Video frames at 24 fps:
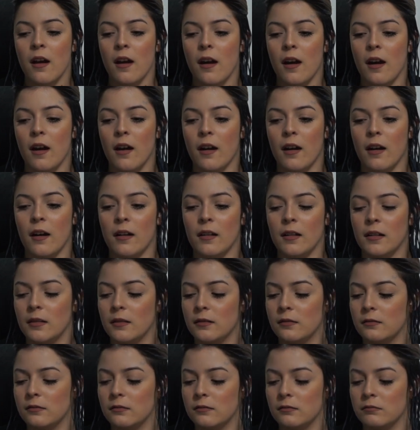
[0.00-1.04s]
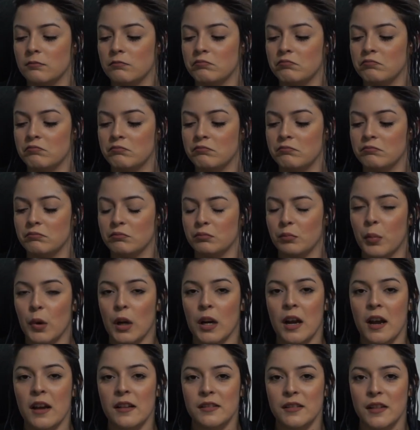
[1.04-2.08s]
Uh, but
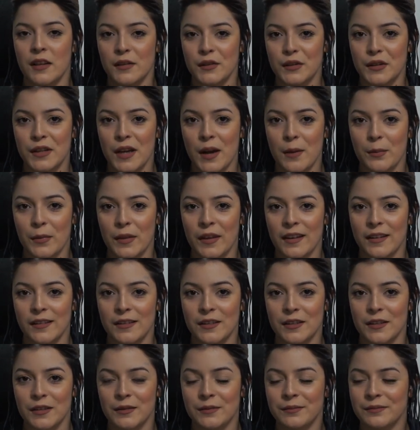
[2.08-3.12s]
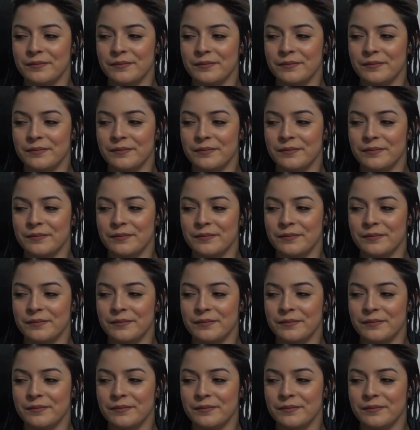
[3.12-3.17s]
has that stopped things?